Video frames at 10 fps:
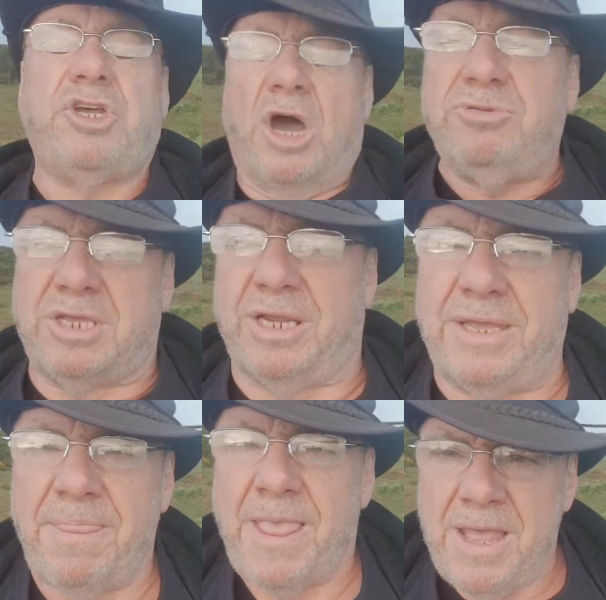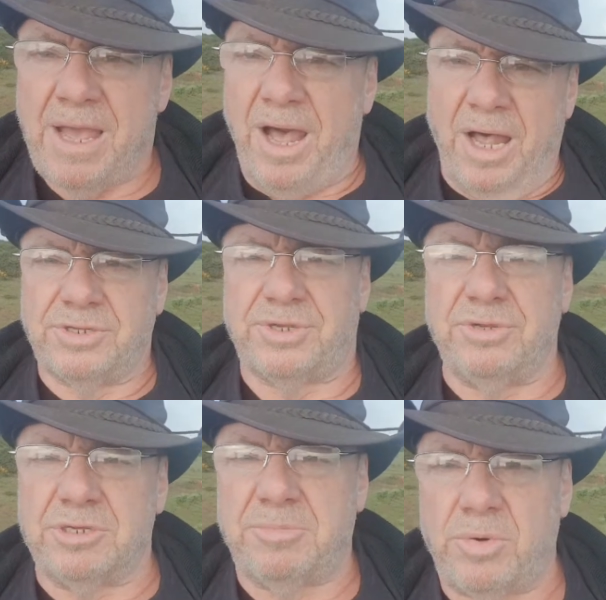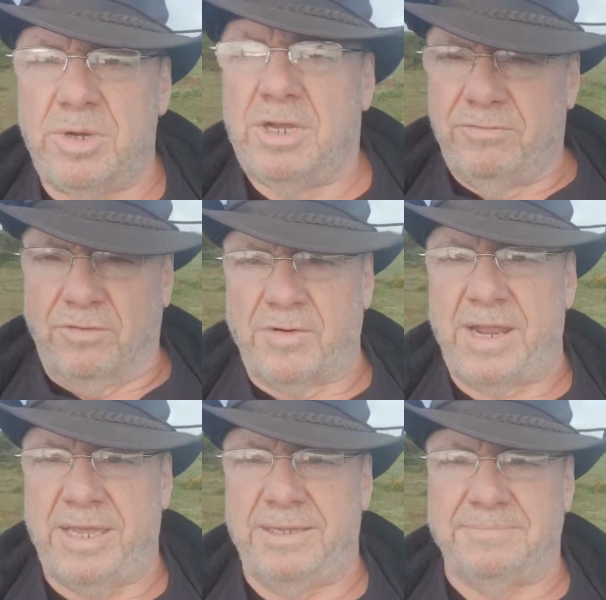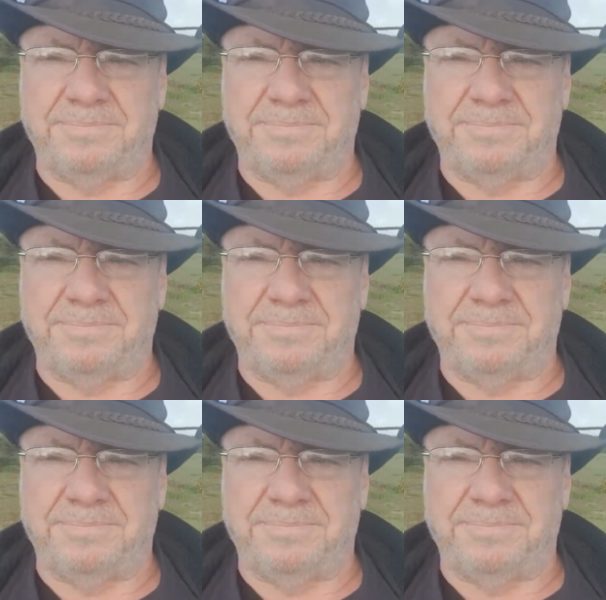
totally unsuitable for fracking.